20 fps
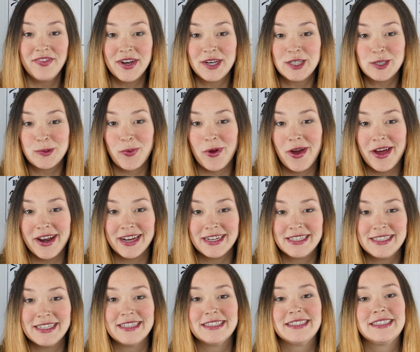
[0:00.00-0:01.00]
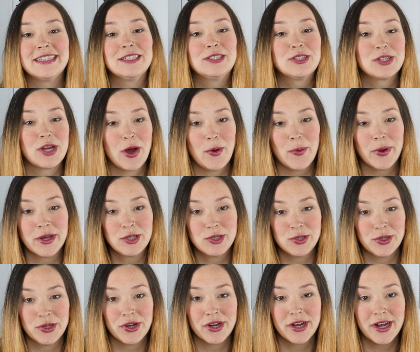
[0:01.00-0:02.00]
finished product is that's going
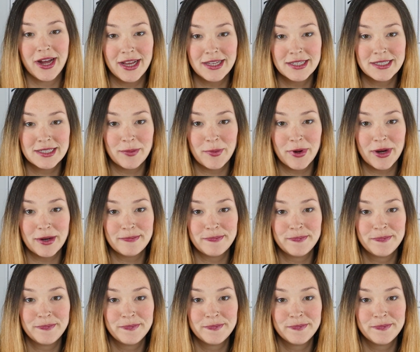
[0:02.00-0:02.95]
to your customer.